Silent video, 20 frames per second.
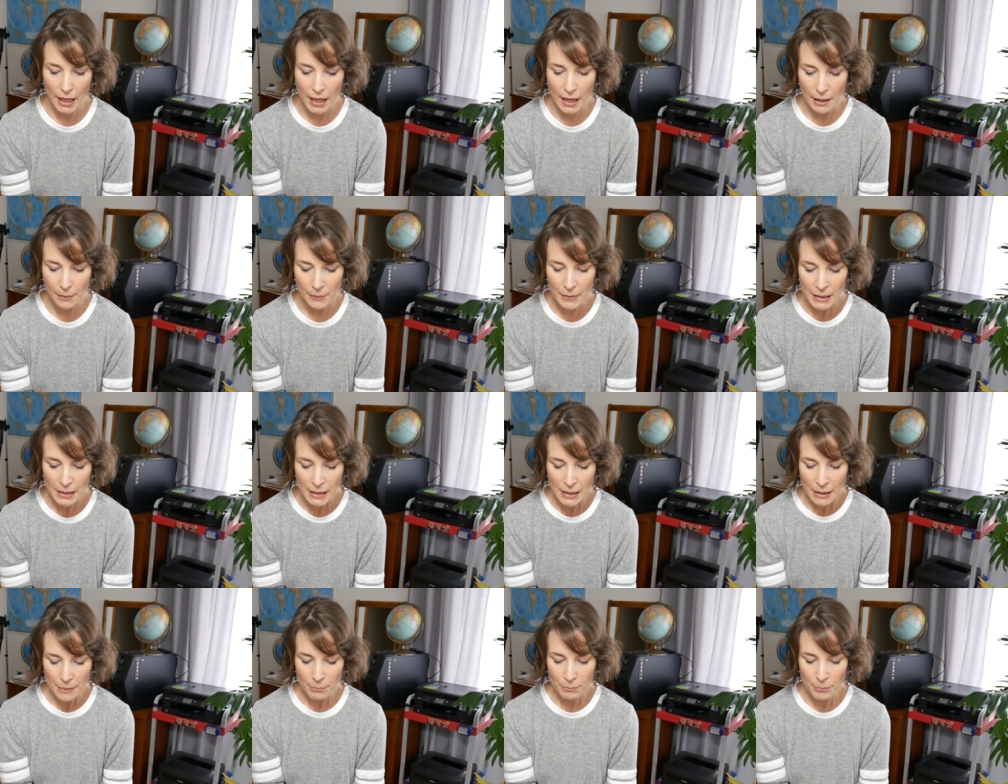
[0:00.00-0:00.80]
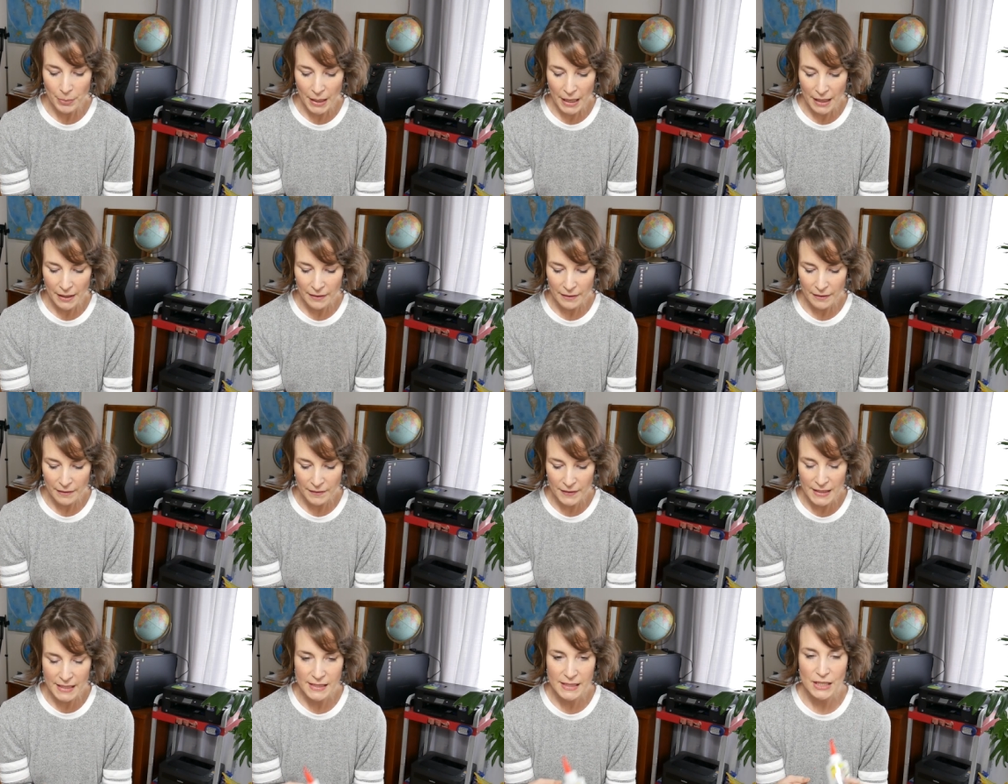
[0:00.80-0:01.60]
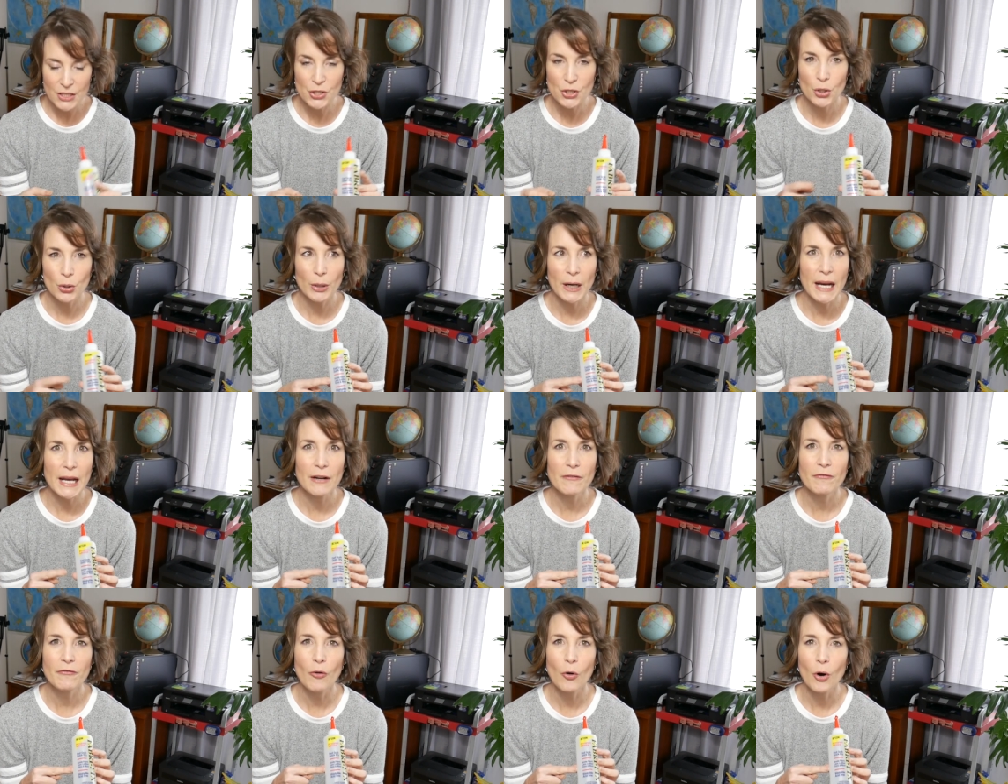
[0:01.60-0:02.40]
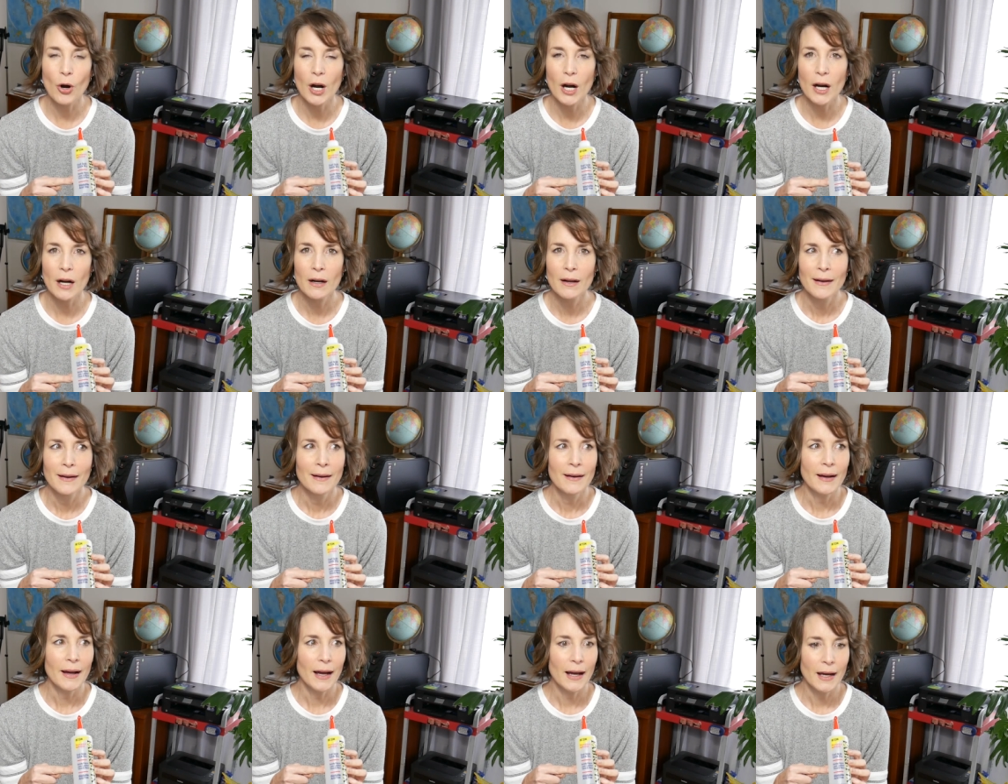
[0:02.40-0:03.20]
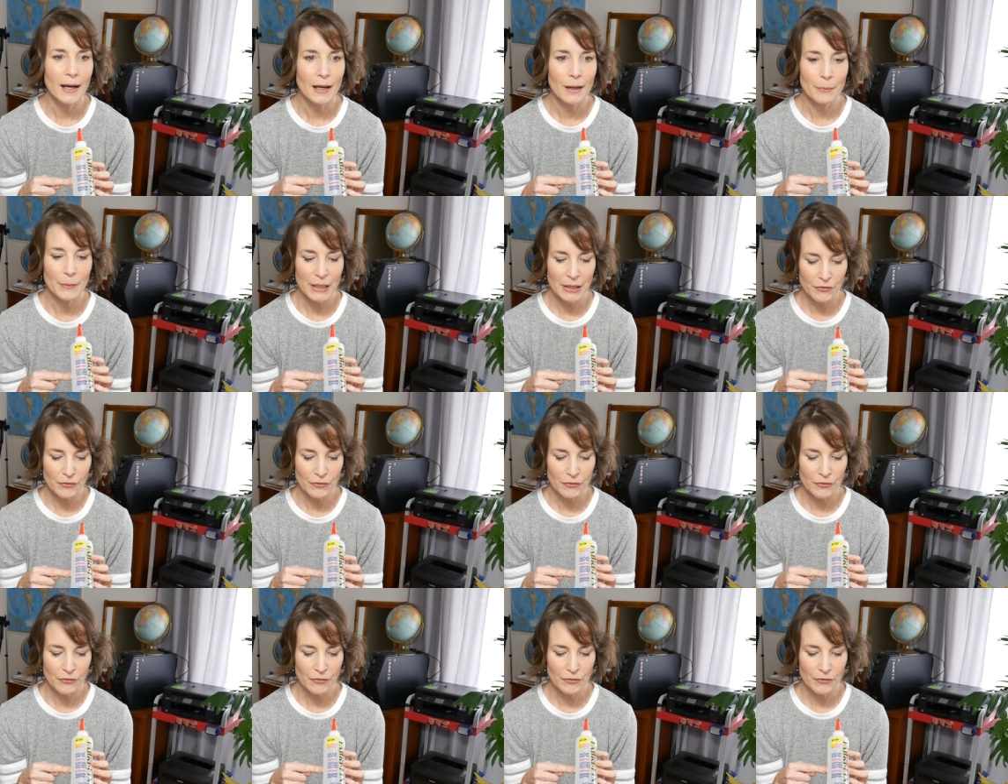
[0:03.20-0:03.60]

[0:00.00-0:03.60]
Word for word: Um, but this is great for um,